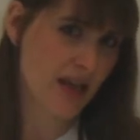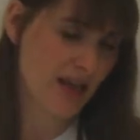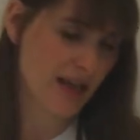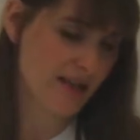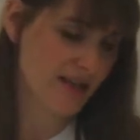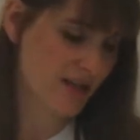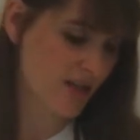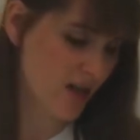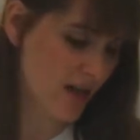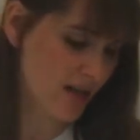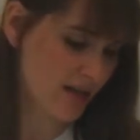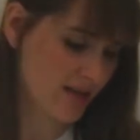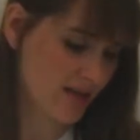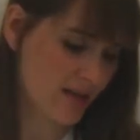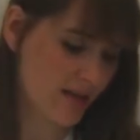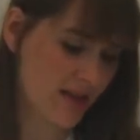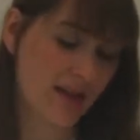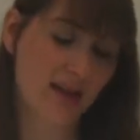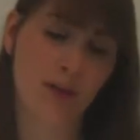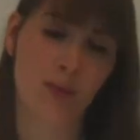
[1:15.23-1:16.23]
It's not
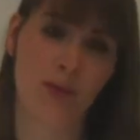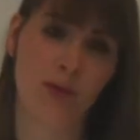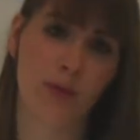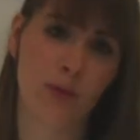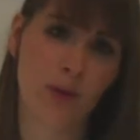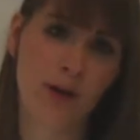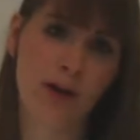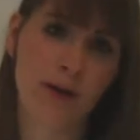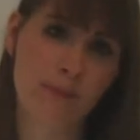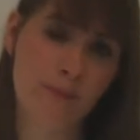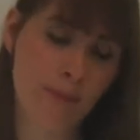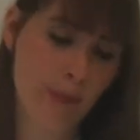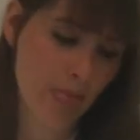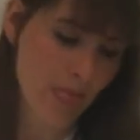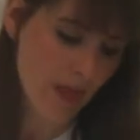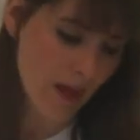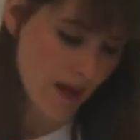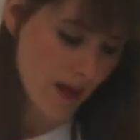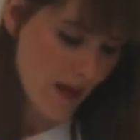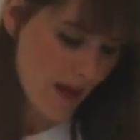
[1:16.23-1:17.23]
a number war.
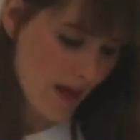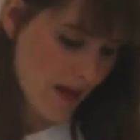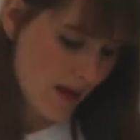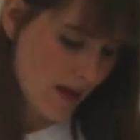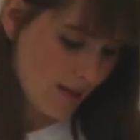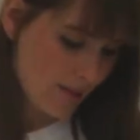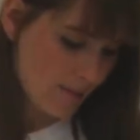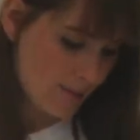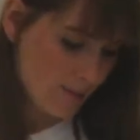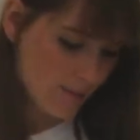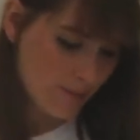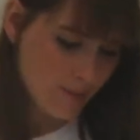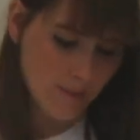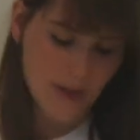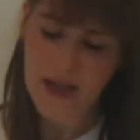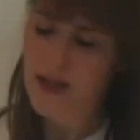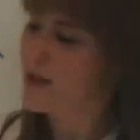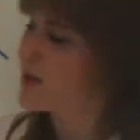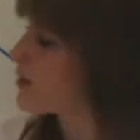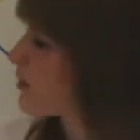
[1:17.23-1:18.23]
But